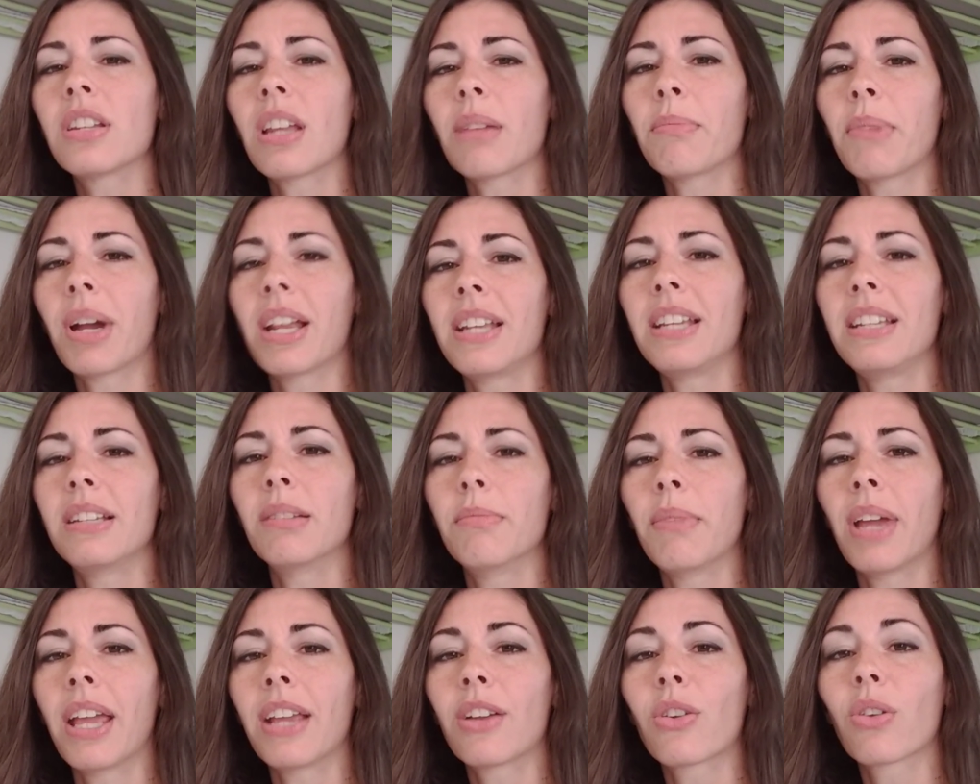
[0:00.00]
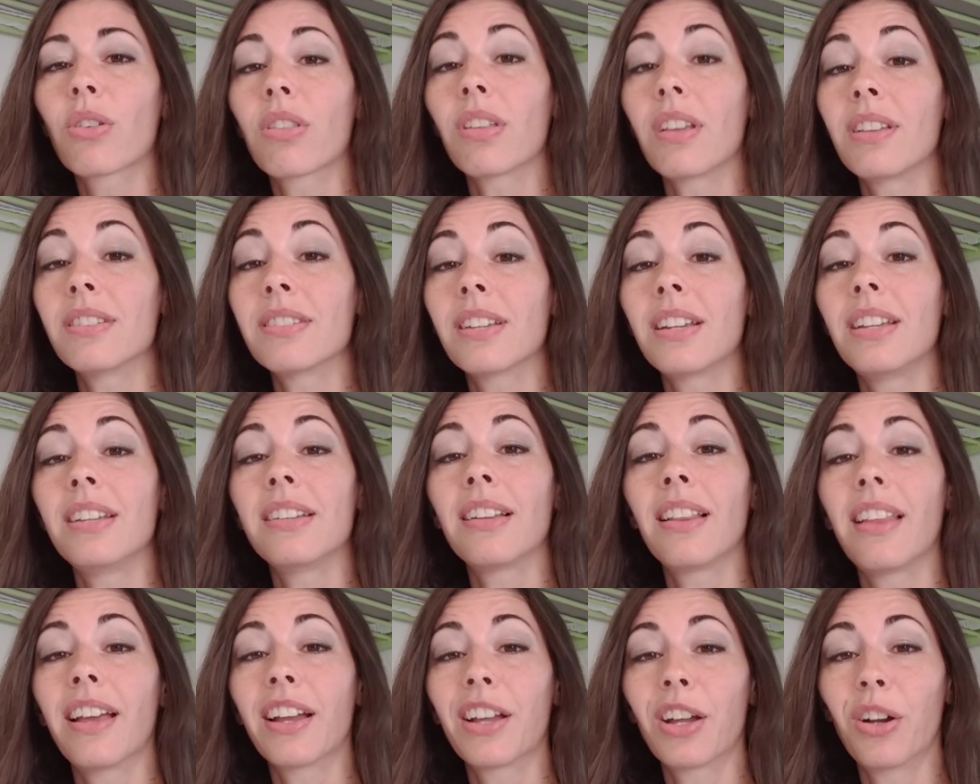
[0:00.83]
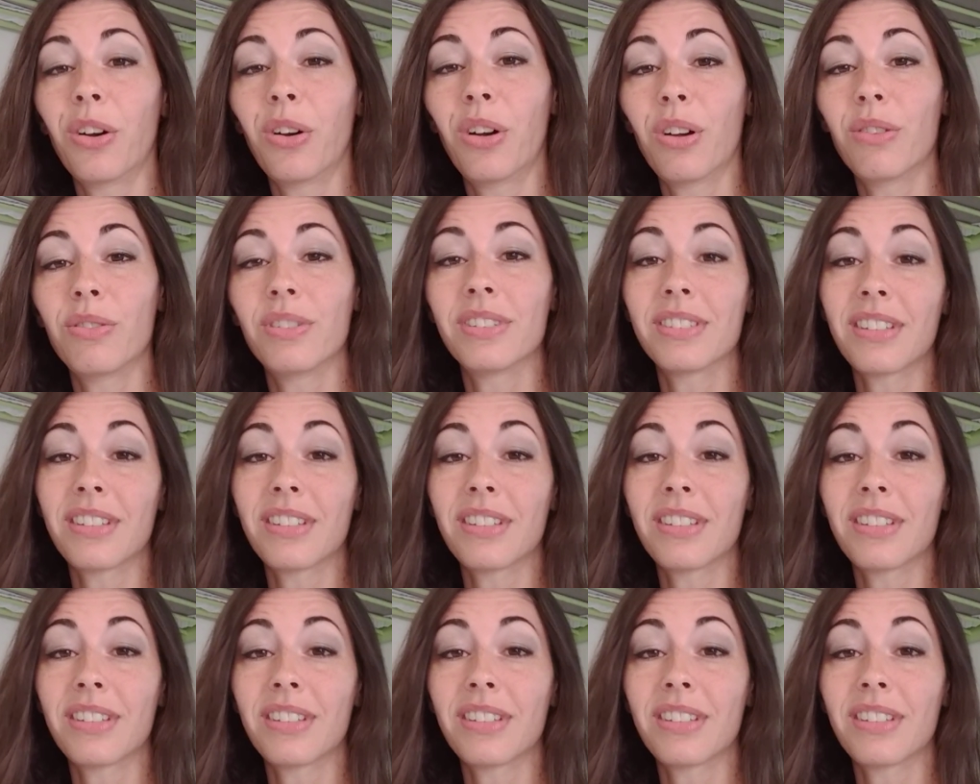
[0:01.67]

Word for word: I might need to make or things I need to let go of and